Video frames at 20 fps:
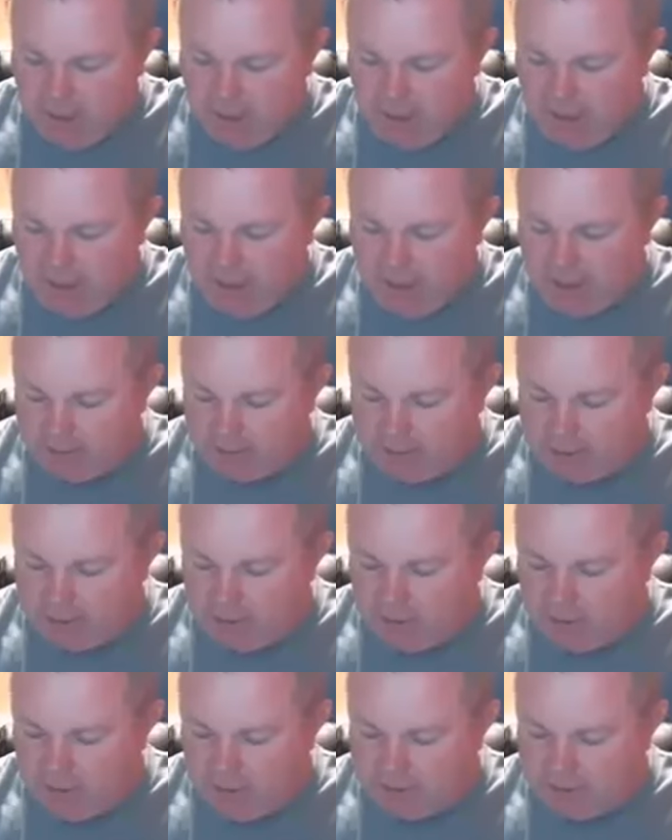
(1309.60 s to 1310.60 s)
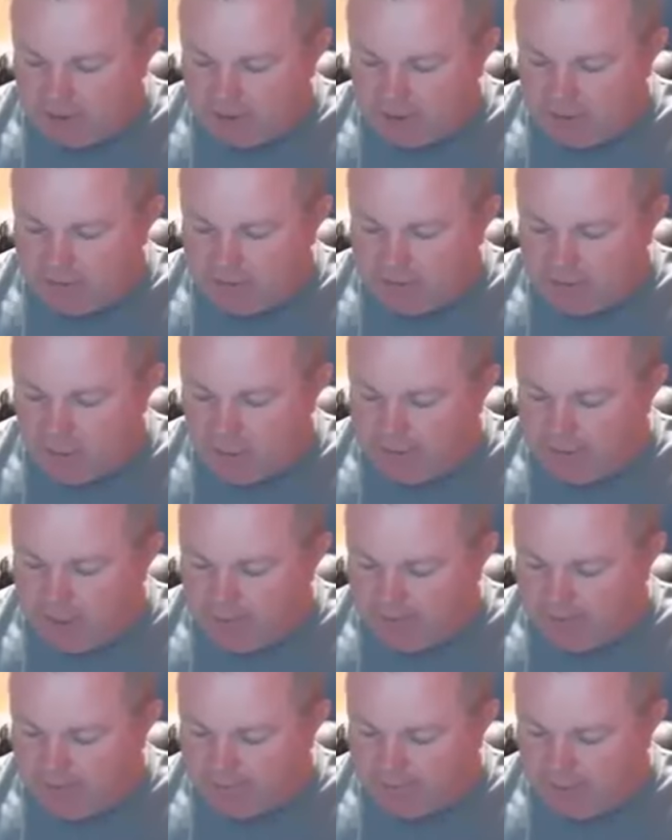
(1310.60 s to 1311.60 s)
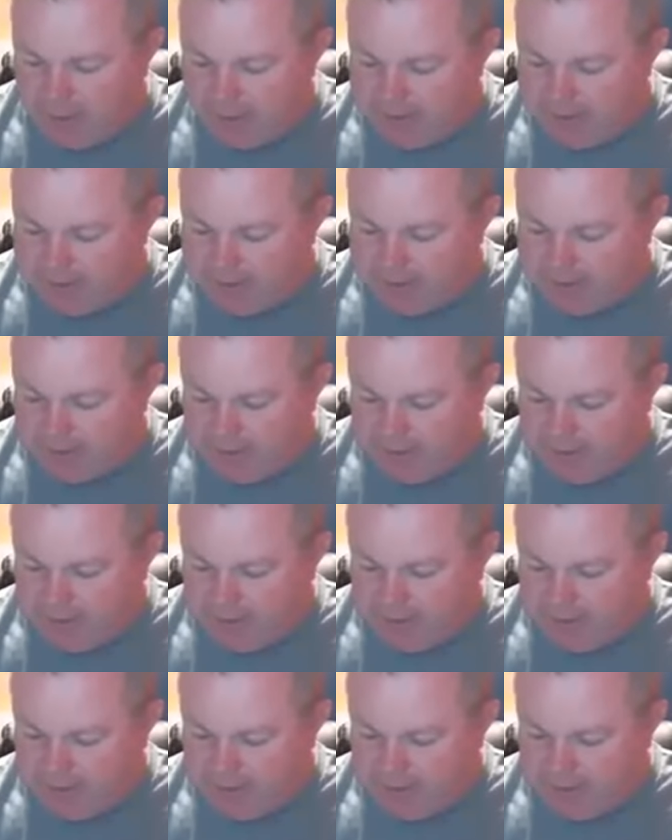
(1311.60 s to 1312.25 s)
And so is it going to be going up in price?